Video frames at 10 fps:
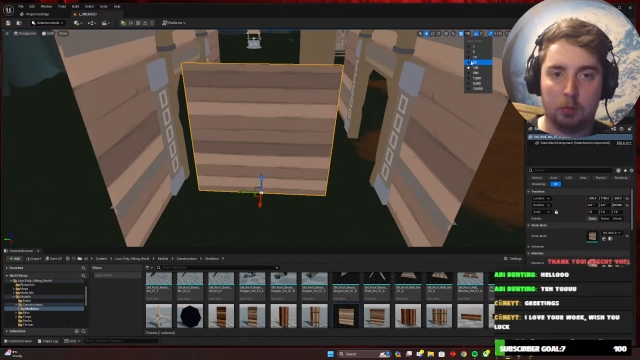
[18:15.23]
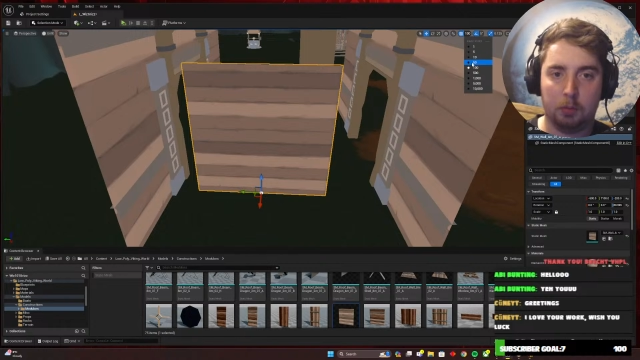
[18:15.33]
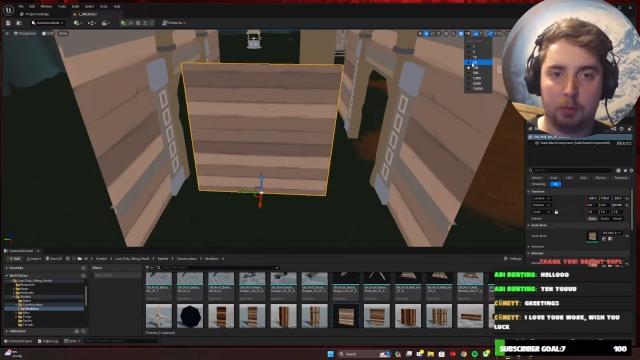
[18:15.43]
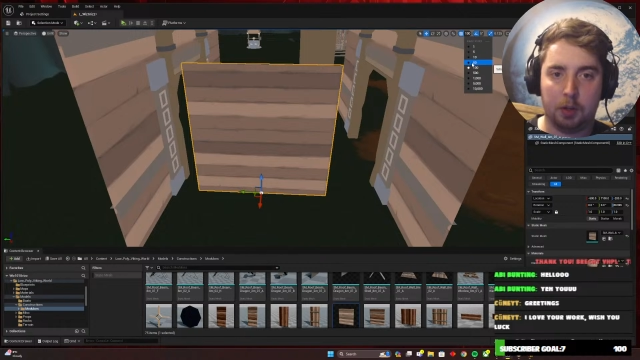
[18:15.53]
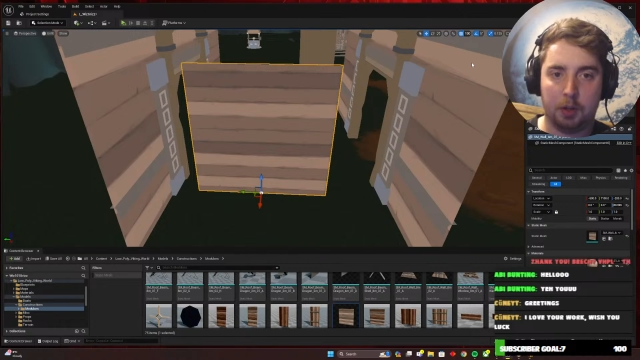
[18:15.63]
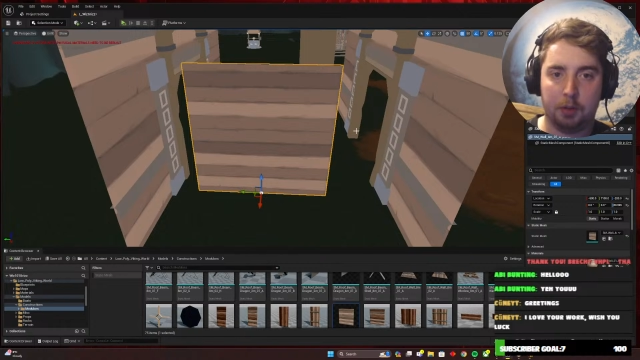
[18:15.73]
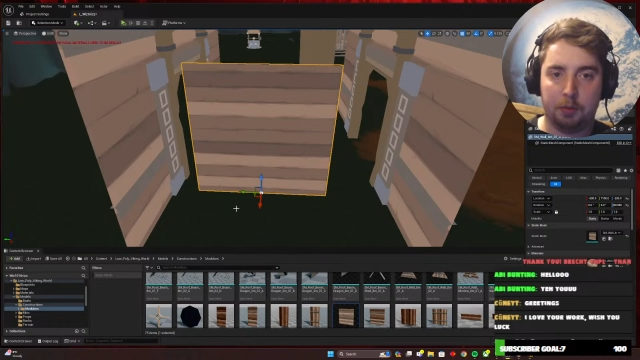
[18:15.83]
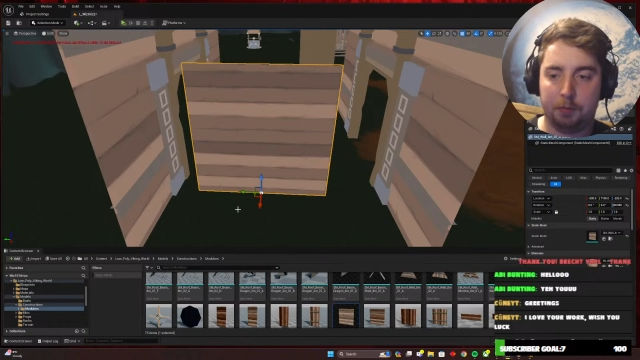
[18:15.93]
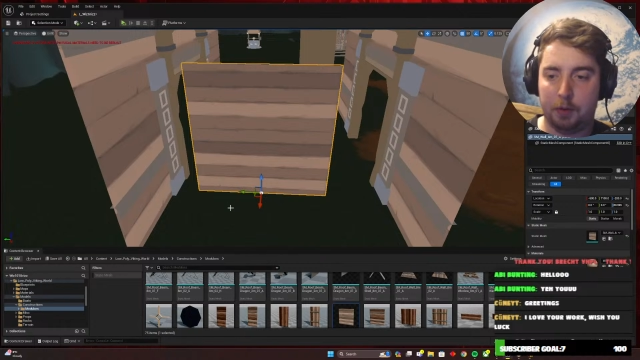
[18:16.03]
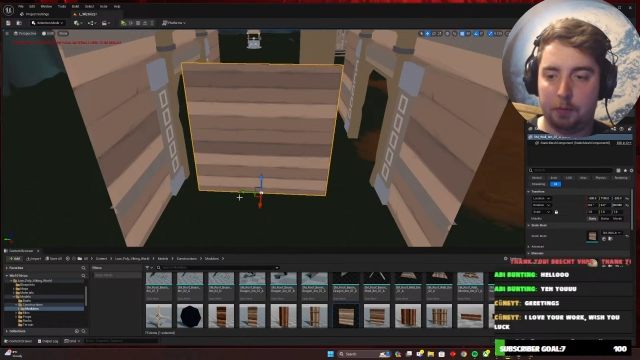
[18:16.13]
Put that down to
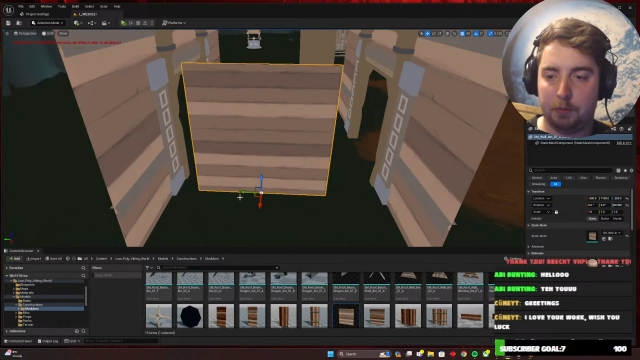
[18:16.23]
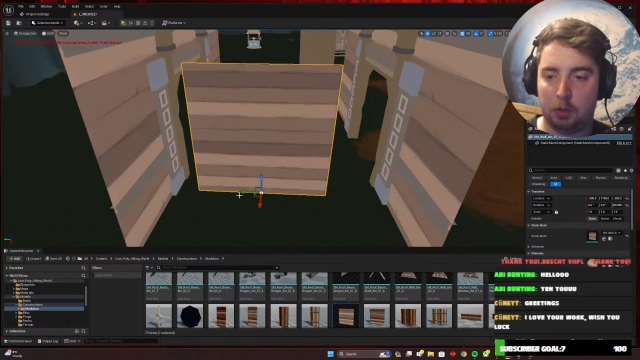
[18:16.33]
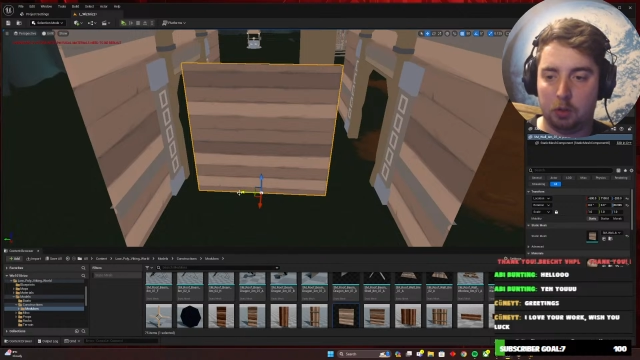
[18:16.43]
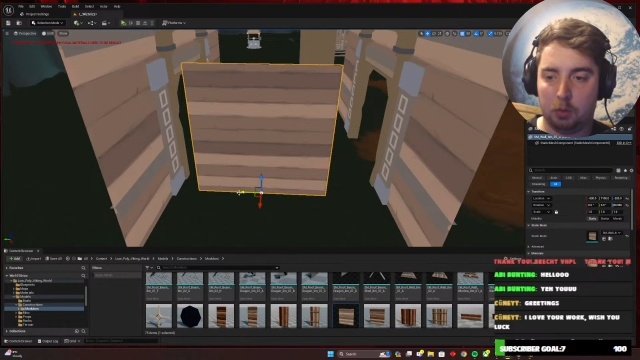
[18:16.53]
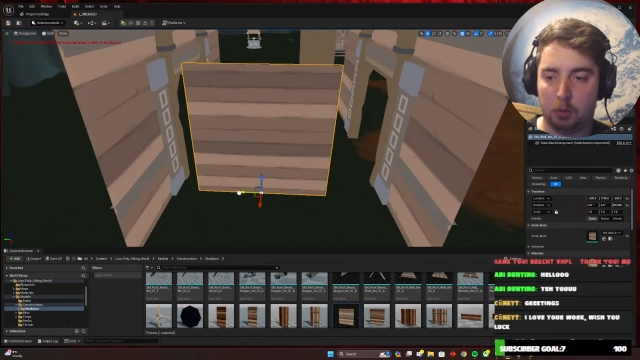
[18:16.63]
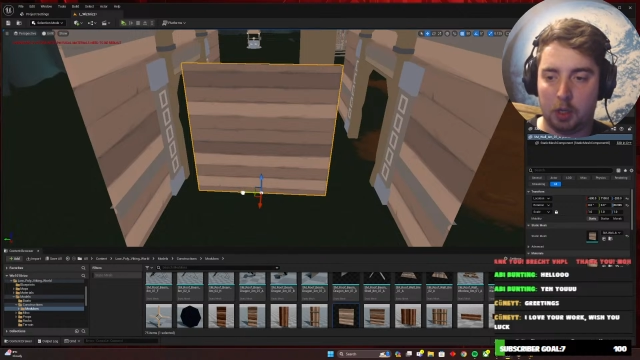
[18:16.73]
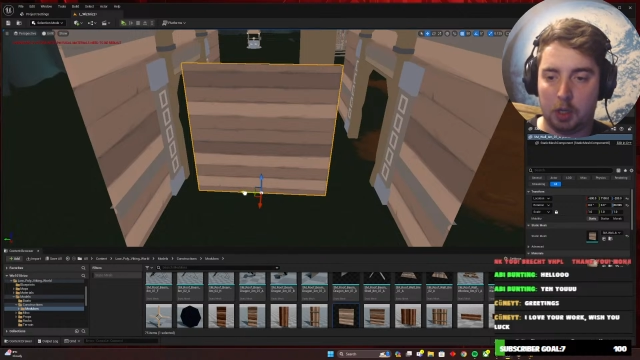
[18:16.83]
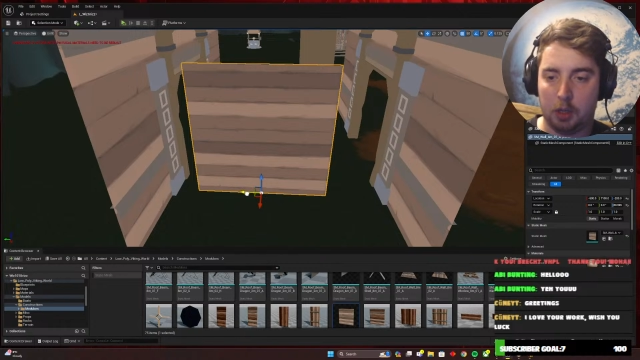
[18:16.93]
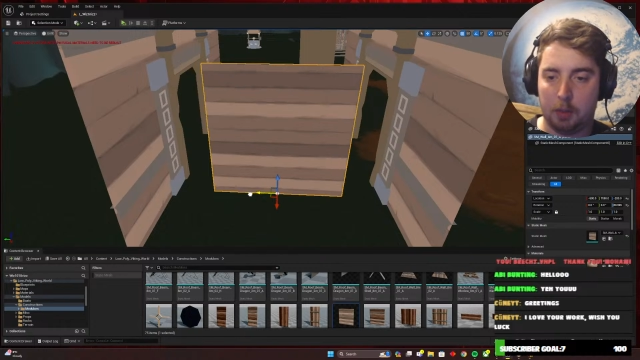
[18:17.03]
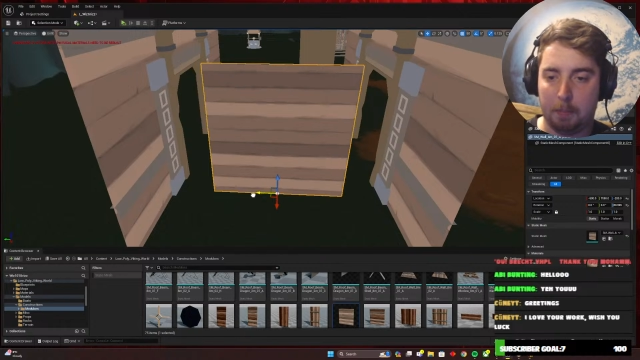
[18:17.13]
50 so we can get it
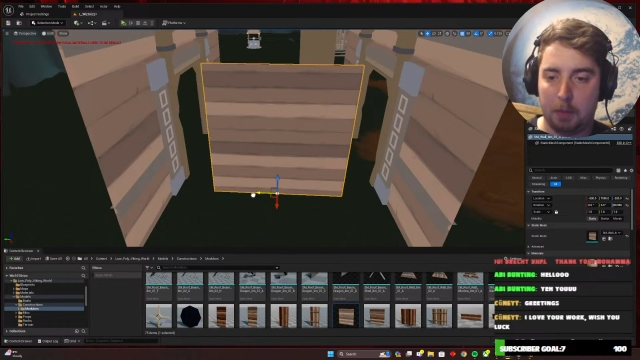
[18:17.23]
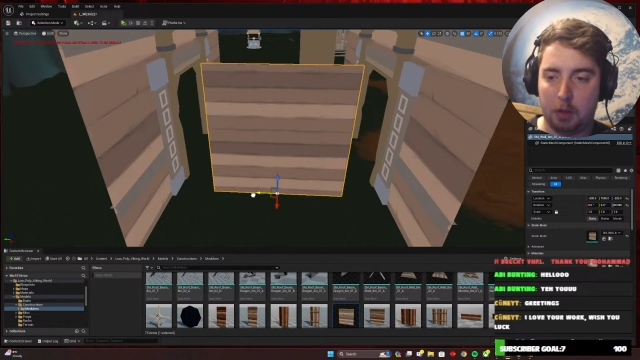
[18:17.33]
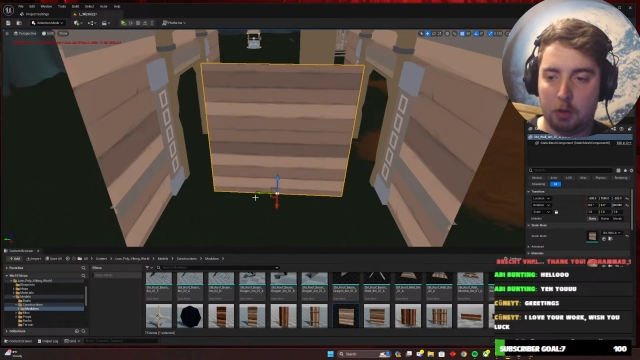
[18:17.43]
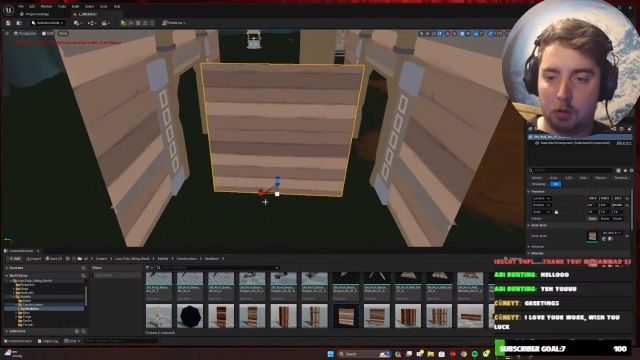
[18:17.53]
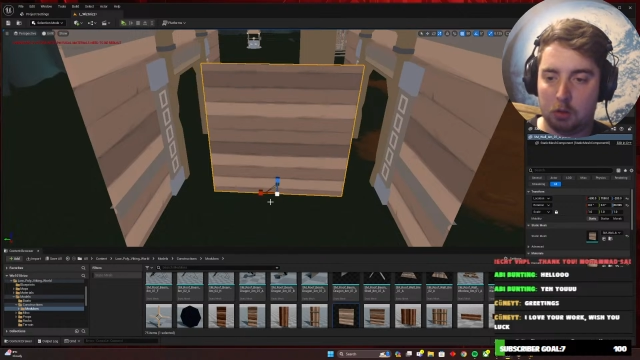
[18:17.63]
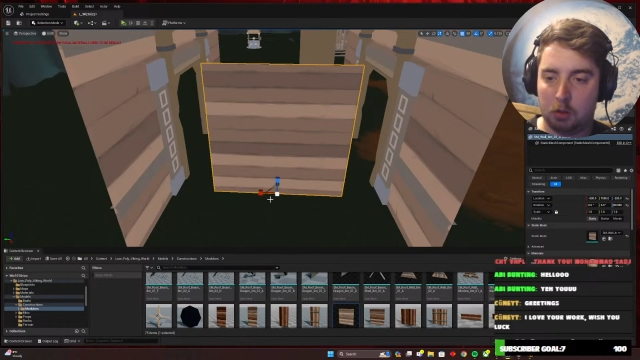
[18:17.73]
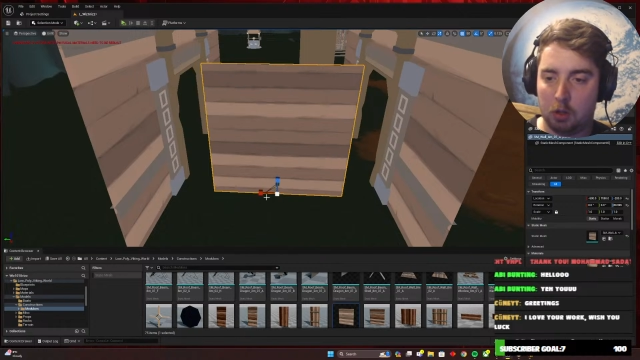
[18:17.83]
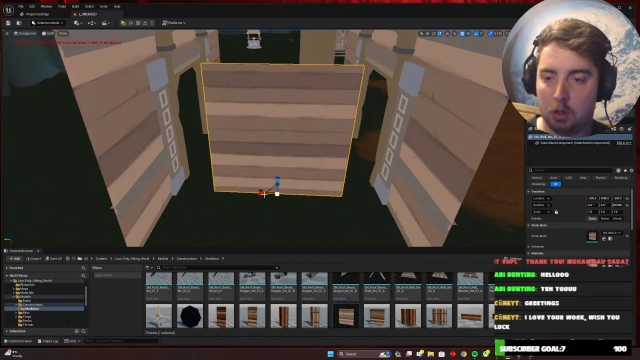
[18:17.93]
in the middle,